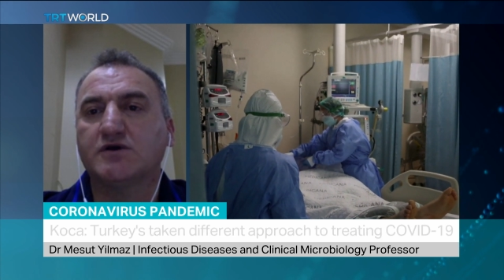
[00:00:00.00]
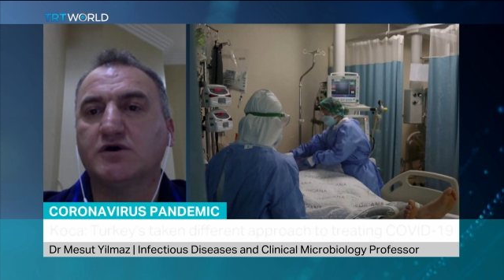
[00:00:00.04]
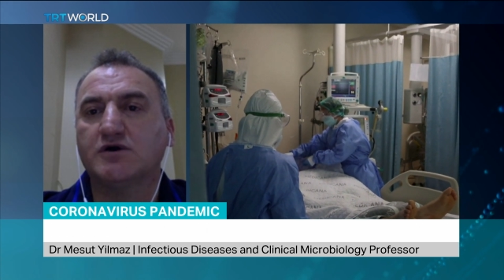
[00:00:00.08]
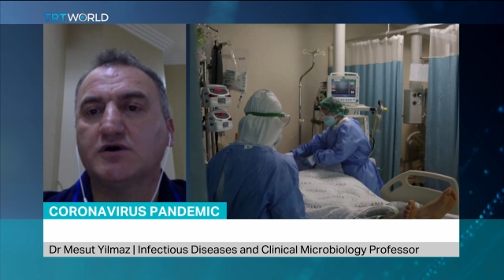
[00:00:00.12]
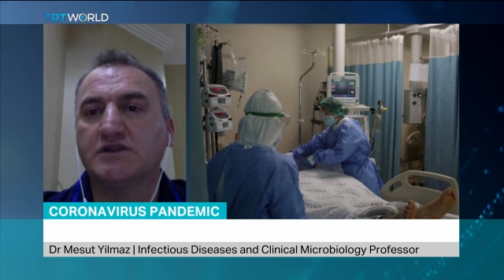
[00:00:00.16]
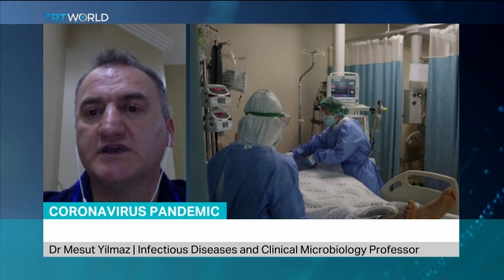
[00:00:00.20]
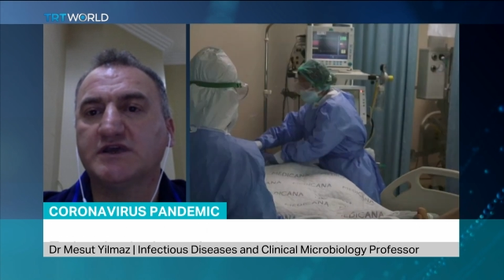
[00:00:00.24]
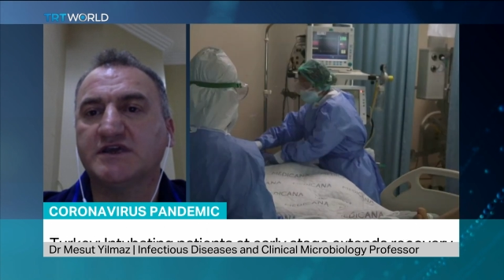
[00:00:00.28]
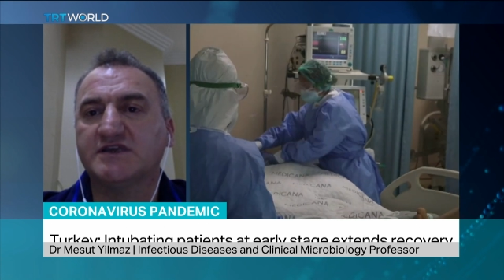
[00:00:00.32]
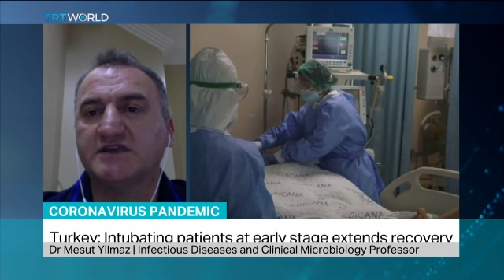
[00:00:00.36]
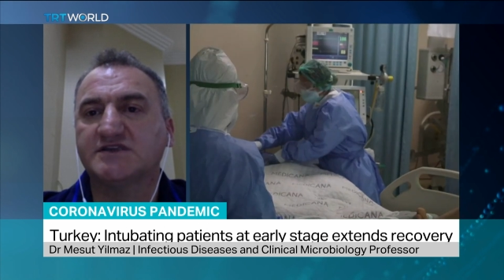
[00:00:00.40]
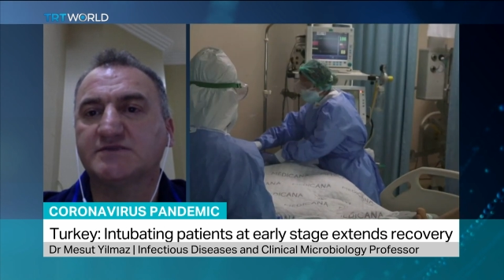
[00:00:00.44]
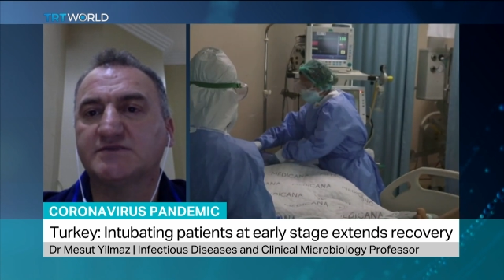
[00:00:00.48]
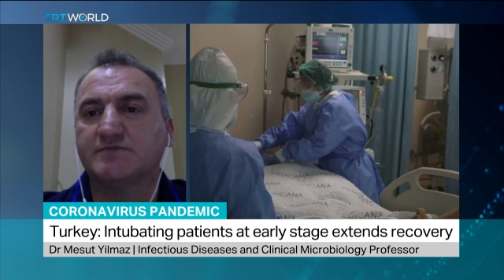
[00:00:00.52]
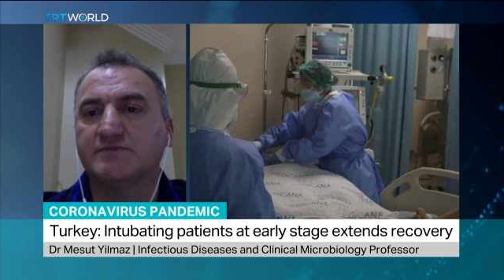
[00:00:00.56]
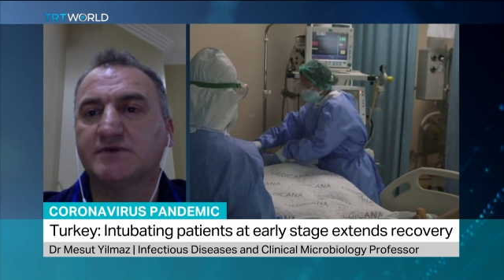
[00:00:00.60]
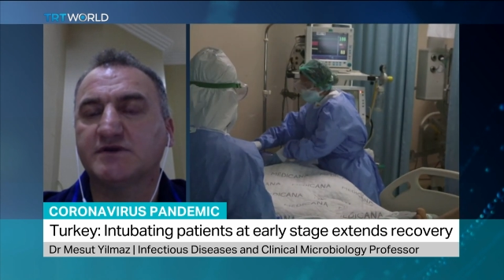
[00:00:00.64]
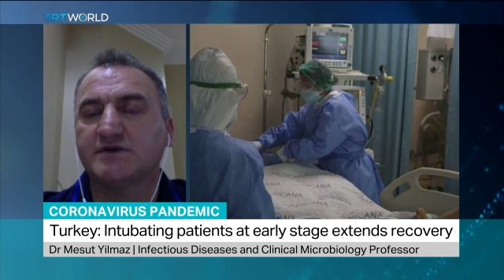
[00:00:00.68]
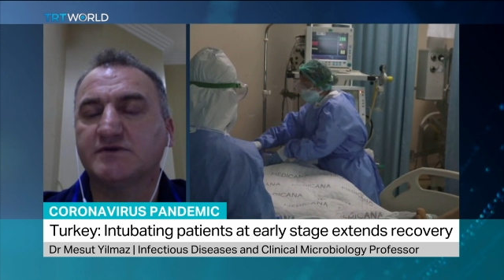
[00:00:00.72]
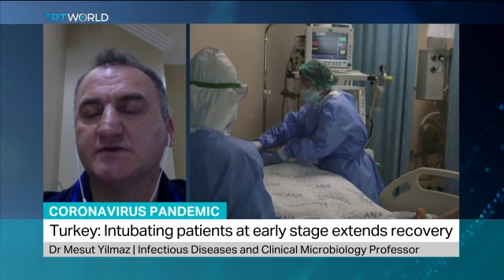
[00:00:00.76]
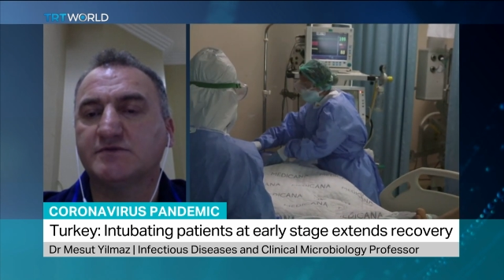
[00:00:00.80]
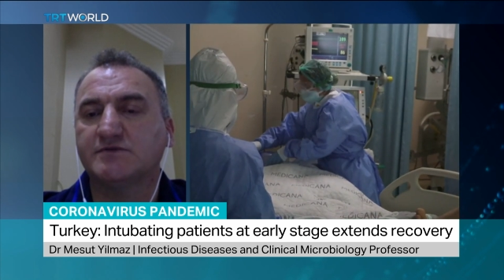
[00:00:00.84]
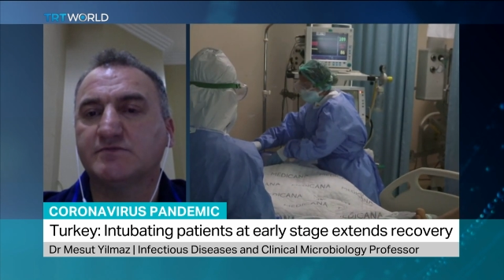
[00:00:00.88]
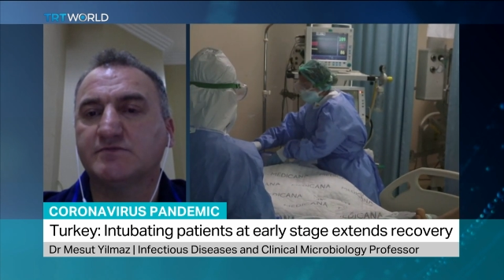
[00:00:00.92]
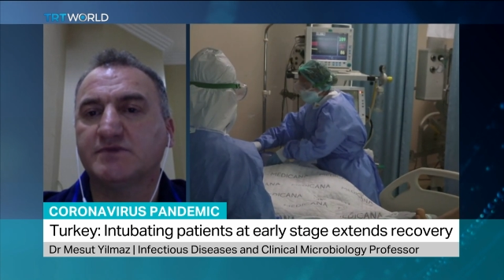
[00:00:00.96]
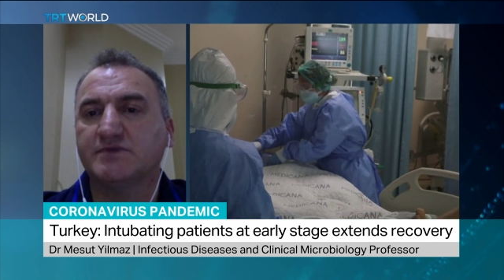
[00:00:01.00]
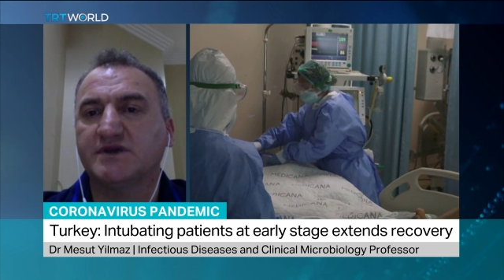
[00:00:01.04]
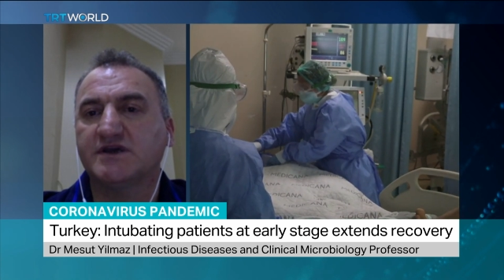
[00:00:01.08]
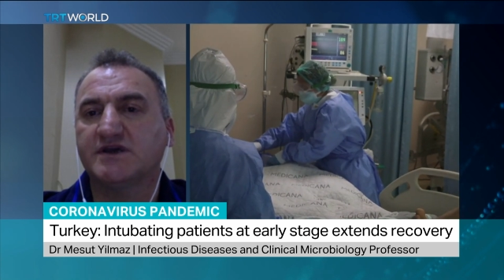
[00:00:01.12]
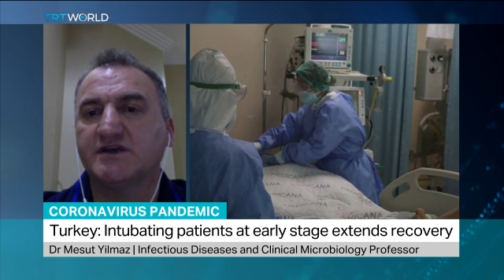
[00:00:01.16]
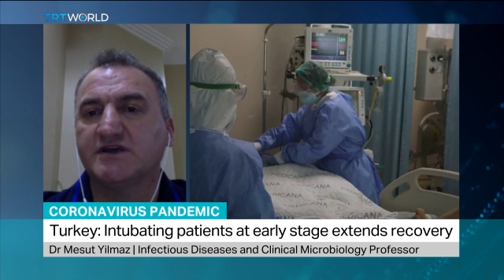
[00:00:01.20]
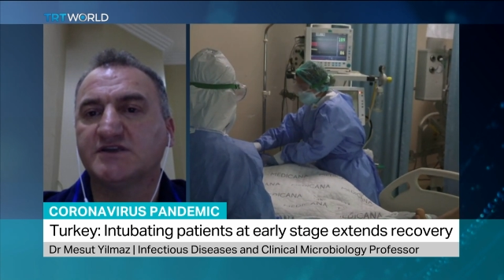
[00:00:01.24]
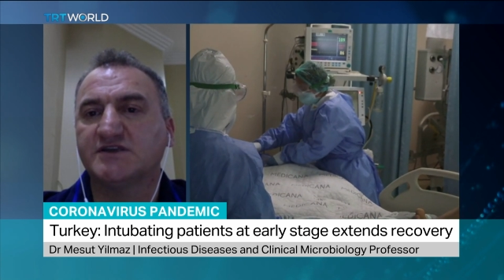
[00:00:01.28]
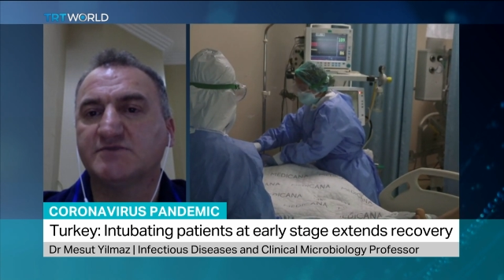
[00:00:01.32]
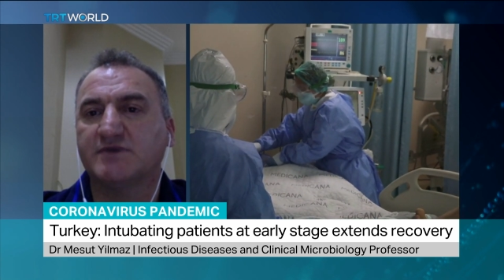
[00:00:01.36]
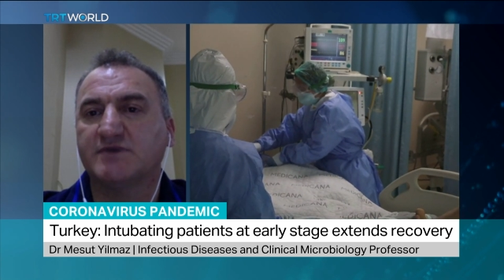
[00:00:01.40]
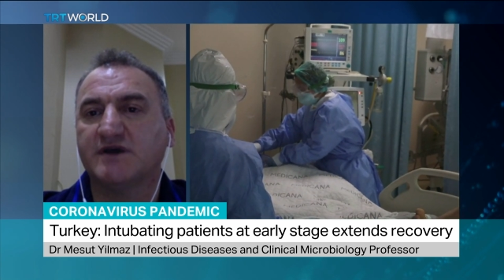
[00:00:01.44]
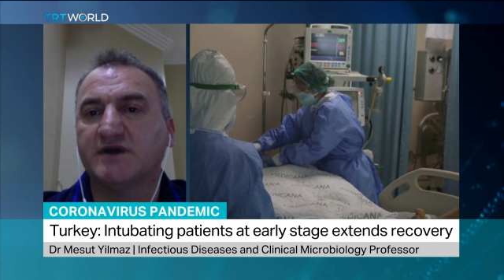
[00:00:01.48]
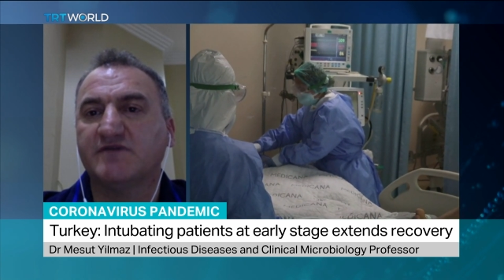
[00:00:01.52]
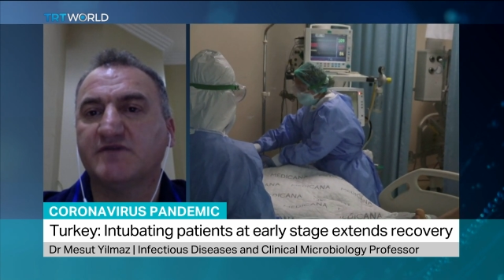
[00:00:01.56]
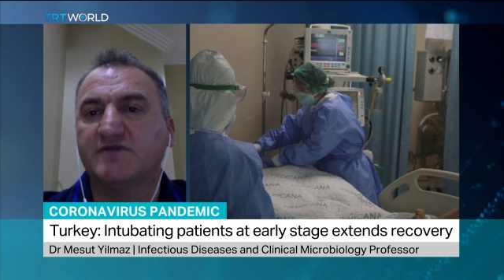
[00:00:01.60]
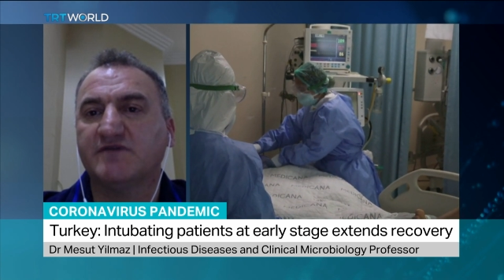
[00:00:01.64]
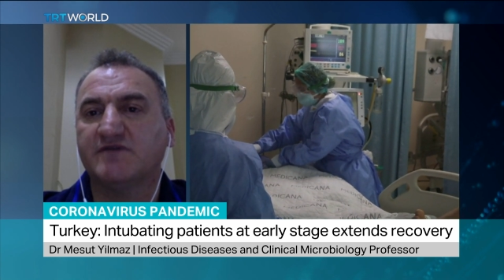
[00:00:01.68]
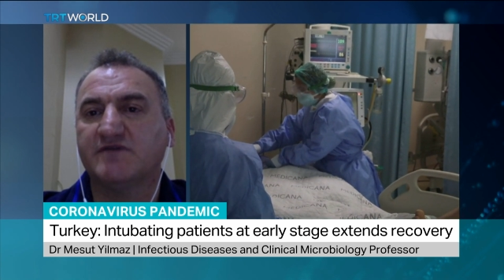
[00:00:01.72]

colleagues because my